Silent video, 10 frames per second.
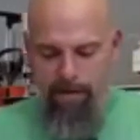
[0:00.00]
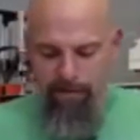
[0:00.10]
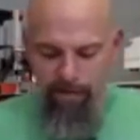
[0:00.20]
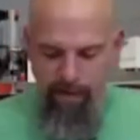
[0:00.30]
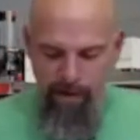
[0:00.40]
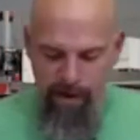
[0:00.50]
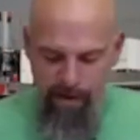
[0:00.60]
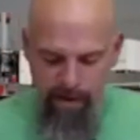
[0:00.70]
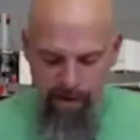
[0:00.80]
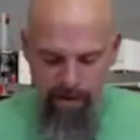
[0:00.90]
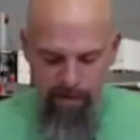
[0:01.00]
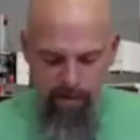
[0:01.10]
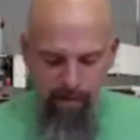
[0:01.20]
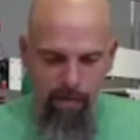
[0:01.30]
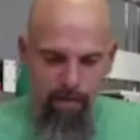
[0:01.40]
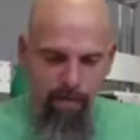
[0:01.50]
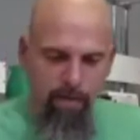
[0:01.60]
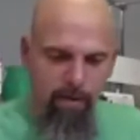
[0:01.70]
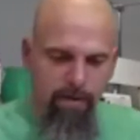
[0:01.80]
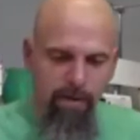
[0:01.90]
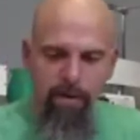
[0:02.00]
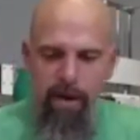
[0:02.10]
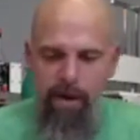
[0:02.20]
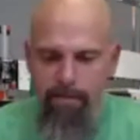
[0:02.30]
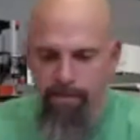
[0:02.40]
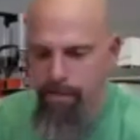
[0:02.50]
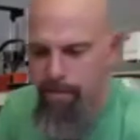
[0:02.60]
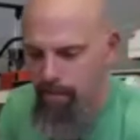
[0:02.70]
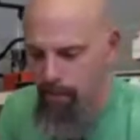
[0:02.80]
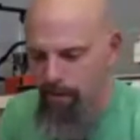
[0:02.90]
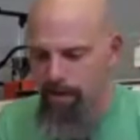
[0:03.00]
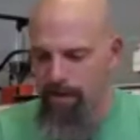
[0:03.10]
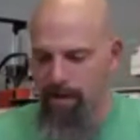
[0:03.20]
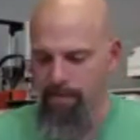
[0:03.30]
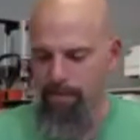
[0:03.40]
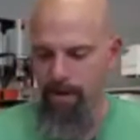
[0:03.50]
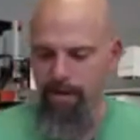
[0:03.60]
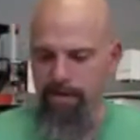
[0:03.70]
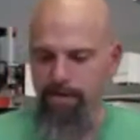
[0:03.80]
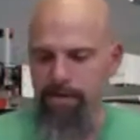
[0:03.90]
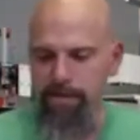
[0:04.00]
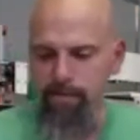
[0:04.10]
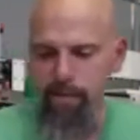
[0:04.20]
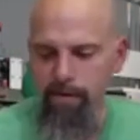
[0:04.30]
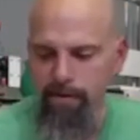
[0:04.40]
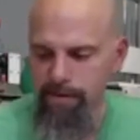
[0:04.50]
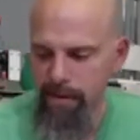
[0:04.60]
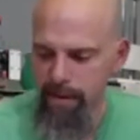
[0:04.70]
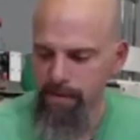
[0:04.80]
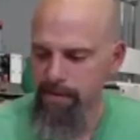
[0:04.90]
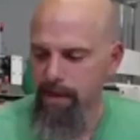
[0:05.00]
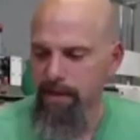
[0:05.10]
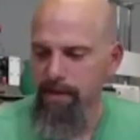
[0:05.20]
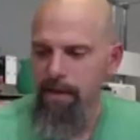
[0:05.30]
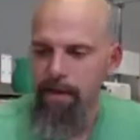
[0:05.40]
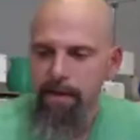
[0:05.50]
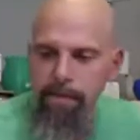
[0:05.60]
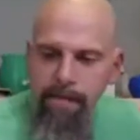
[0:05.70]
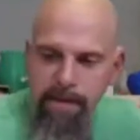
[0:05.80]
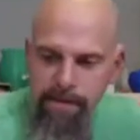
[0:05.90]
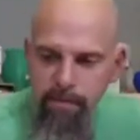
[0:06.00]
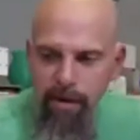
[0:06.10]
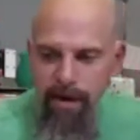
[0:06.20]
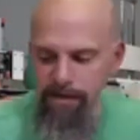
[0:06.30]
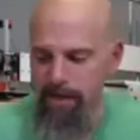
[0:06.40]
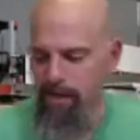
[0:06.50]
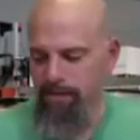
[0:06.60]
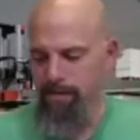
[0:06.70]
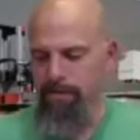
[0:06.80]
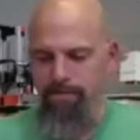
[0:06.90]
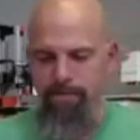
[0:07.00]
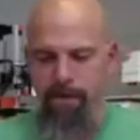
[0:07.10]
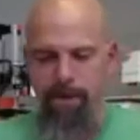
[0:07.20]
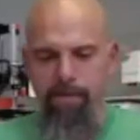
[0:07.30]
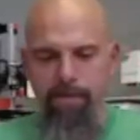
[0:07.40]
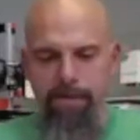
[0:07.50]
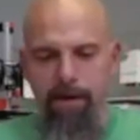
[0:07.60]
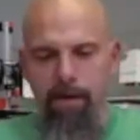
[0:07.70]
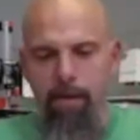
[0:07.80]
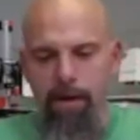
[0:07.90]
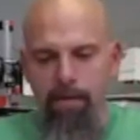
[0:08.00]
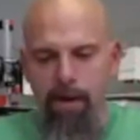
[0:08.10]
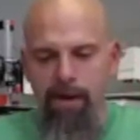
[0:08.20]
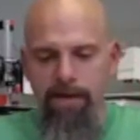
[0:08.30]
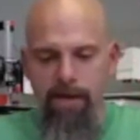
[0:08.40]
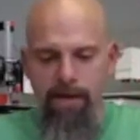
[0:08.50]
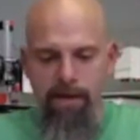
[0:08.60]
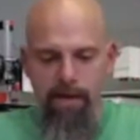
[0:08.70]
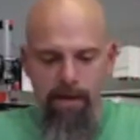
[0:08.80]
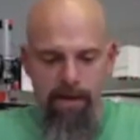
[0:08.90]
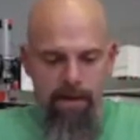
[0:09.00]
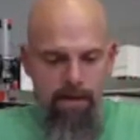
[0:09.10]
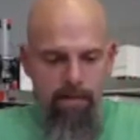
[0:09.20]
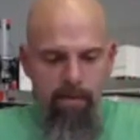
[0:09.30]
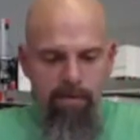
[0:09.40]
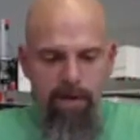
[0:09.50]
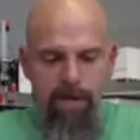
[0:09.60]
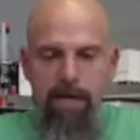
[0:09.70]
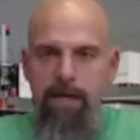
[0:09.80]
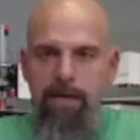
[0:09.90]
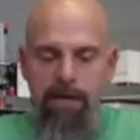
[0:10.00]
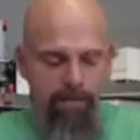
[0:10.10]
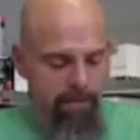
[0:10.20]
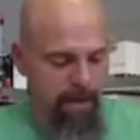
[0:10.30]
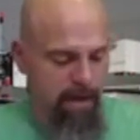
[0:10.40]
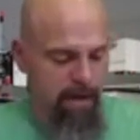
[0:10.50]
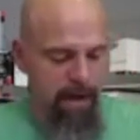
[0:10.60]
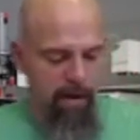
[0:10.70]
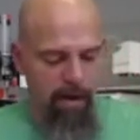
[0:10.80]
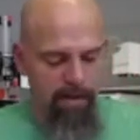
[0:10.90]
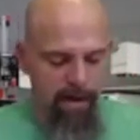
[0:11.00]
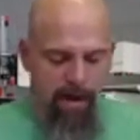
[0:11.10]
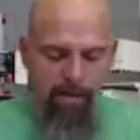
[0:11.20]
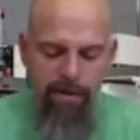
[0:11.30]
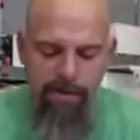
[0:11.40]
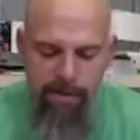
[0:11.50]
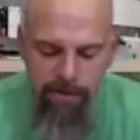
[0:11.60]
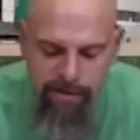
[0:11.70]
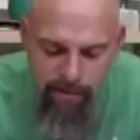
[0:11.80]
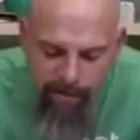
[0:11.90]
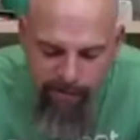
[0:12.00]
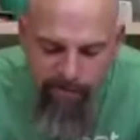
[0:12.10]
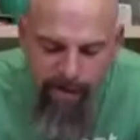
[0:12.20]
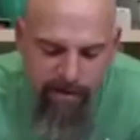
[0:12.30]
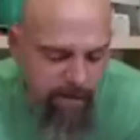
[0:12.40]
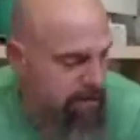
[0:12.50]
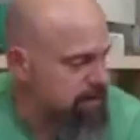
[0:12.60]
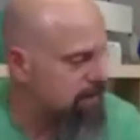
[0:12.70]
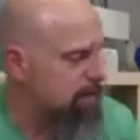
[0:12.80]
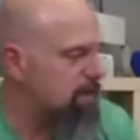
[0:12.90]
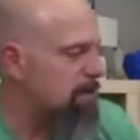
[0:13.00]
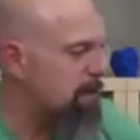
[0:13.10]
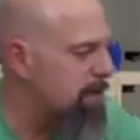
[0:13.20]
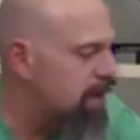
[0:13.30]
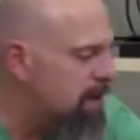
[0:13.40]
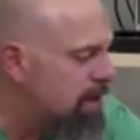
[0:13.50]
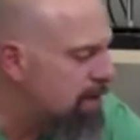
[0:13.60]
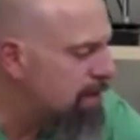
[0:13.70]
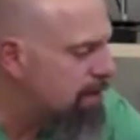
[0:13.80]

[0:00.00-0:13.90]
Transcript: So anyway, uh, we're doing okay with the Adopt-A-Bot. It's just one of those things that it's a project. Um, it's not quite a product yet, but we're trying to get it there. Now, on the, I wanted to show you some of my fails on the